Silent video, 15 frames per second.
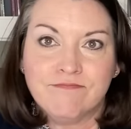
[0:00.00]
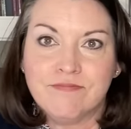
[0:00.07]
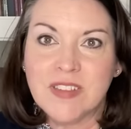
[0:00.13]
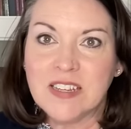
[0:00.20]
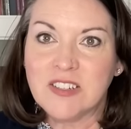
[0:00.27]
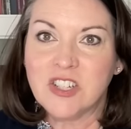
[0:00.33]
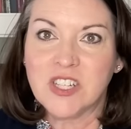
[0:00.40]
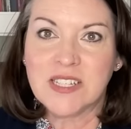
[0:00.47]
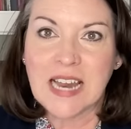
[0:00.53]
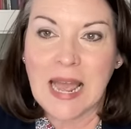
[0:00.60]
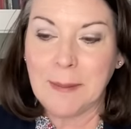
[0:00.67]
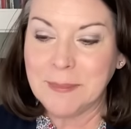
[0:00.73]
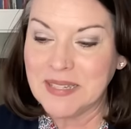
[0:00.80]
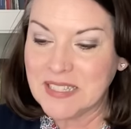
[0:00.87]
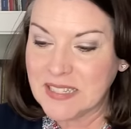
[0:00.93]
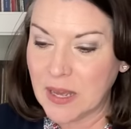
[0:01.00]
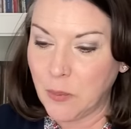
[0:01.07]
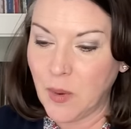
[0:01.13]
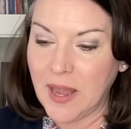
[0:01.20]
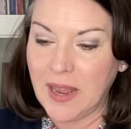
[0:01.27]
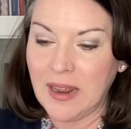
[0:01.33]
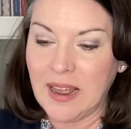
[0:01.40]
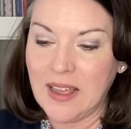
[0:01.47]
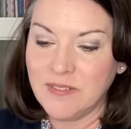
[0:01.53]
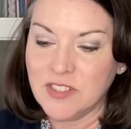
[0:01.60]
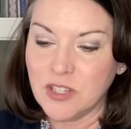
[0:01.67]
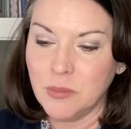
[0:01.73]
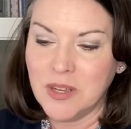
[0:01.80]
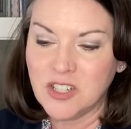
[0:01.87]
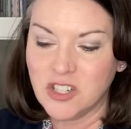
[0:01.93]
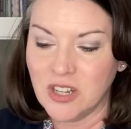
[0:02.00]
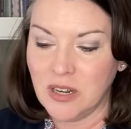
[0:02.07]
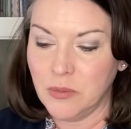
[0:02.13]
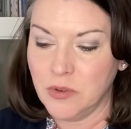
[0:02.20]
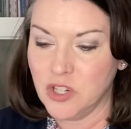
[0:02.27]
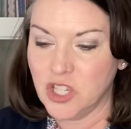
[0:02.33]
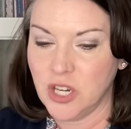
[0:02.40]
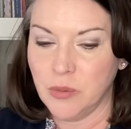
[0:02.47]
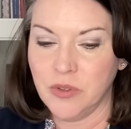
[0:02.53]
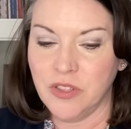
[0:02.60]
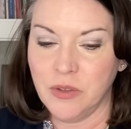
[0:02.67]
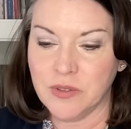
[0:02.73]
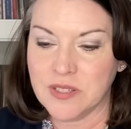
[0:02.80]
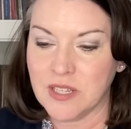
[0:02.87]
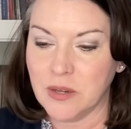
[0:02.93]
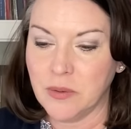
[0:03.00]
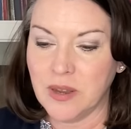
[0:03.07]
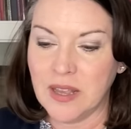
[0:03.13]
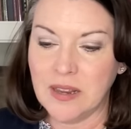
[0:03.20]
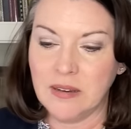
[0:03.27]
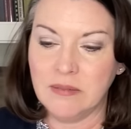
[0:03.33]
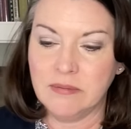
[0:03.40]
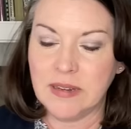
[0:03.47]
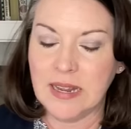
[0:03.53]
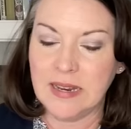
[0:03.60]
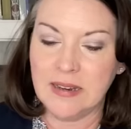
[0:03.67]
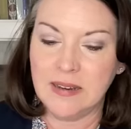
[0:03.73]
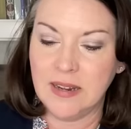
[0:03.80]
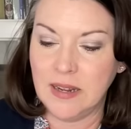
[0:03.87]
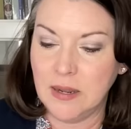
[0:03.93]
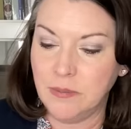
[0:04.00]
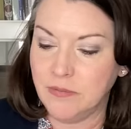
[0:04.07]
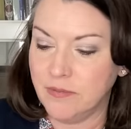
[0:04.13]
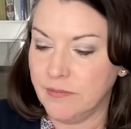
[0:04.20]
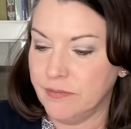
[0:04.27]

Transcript: it just happens that way. I have so much that I want to share with you. It's like I, I keep,